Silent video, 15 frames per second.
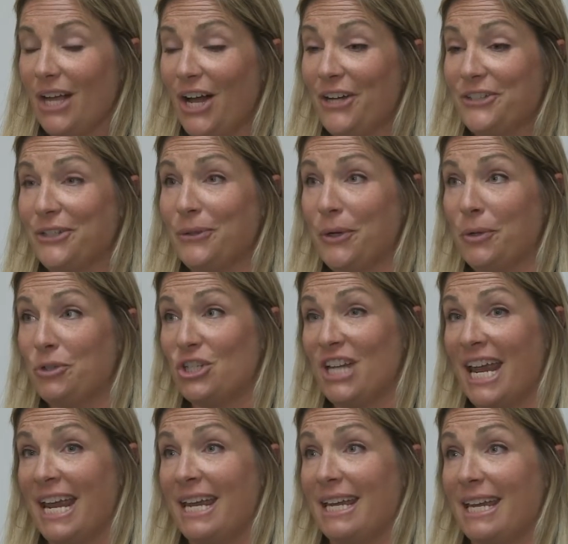Also, Coach
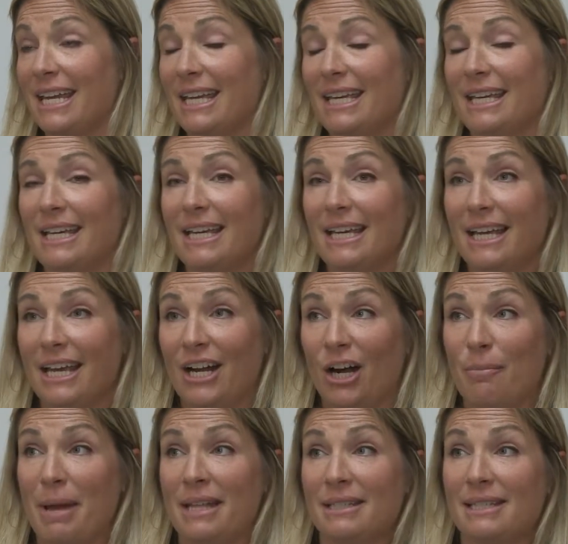Tank and
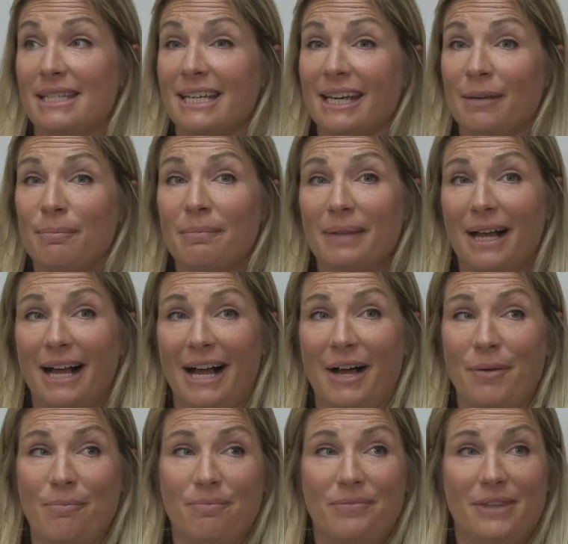our men's team,
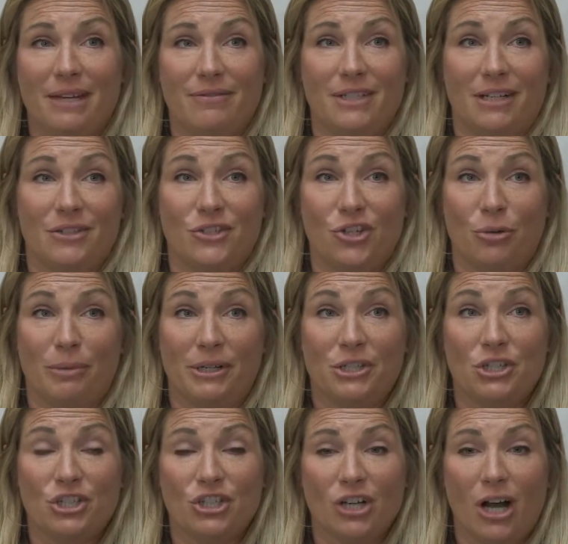they've done so
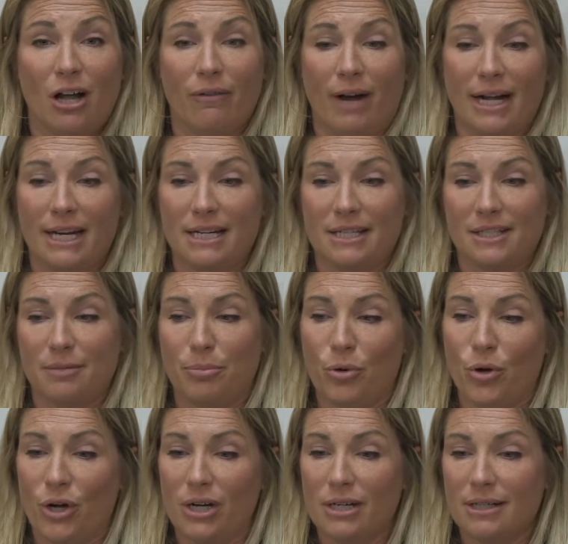much already to
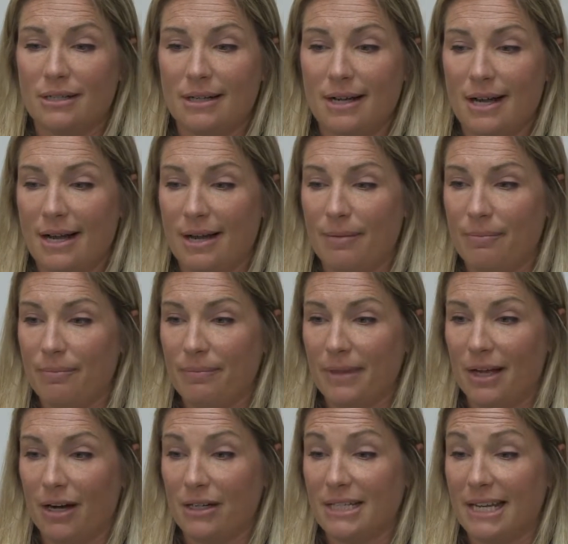support
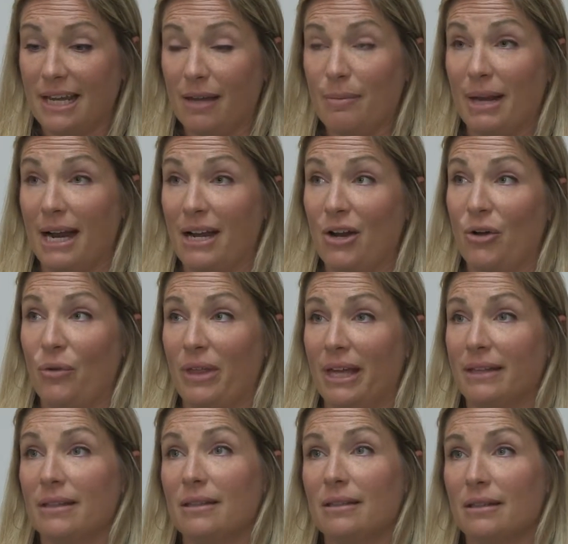our team, and I know
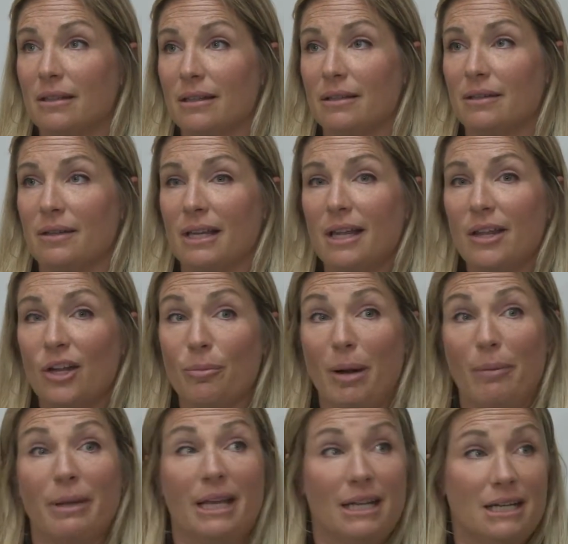that they're
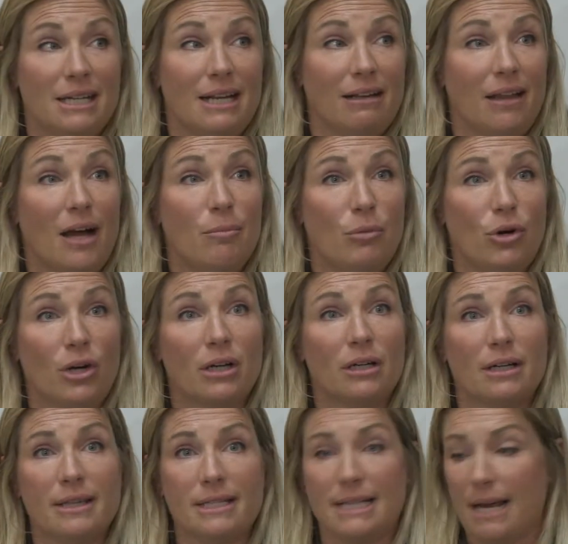probably going to need a lot more
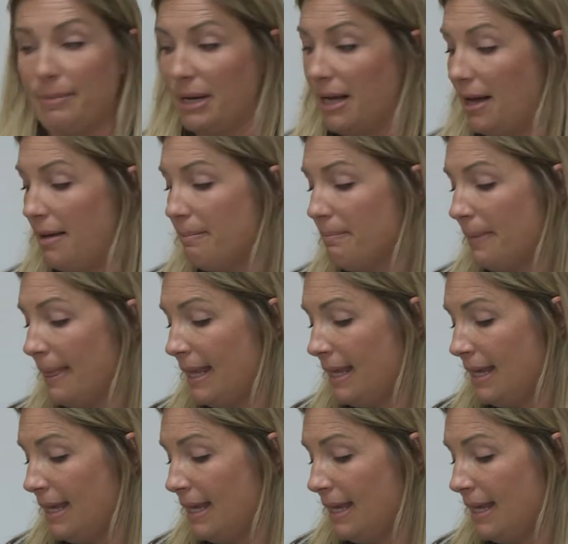in the time to come.